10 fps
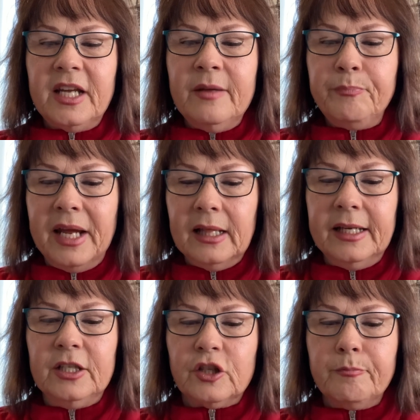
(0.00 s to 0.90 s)
and
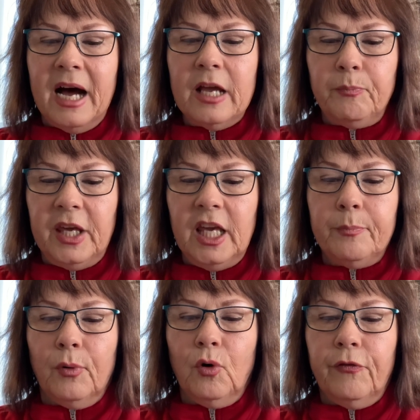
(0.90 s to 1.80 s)
pillaged my
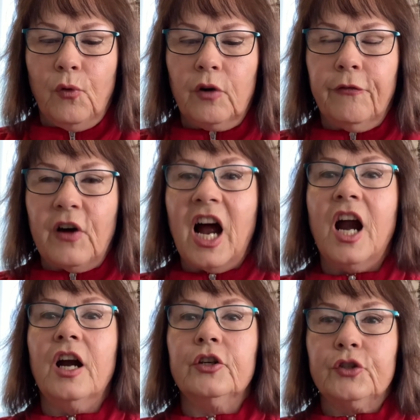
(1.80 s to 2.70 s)
people for
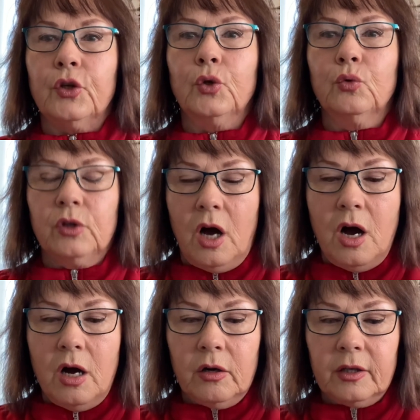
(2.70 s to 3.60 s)
far too
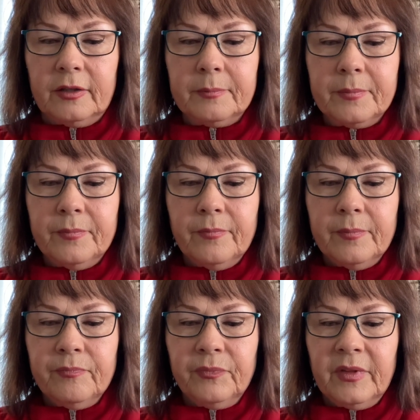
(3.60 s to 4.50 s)
long.
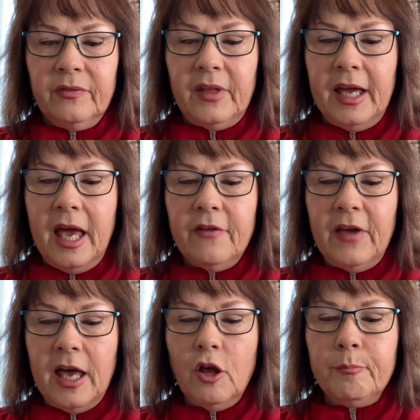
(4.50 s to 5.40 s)
They have
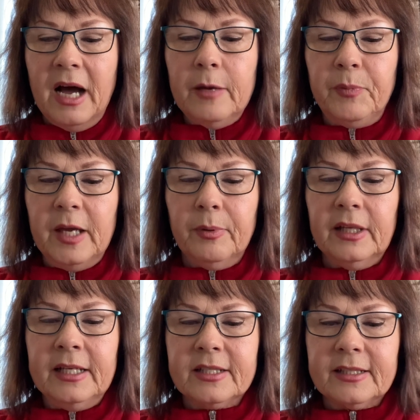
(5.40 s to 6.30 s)
held my people
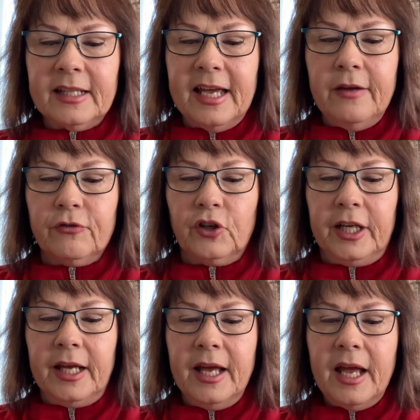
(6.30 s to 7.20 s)
in
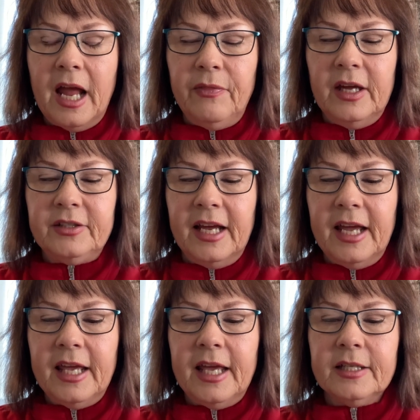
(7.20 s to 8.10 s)
slavery, and the
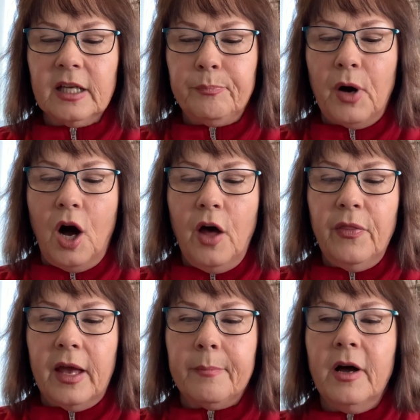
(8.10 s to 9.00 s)
day is upon
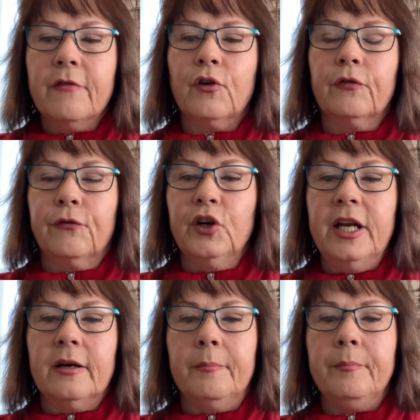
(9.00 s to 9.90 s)
them for
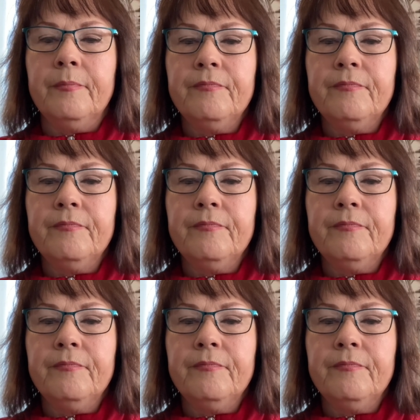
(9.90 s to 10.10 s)
freedom.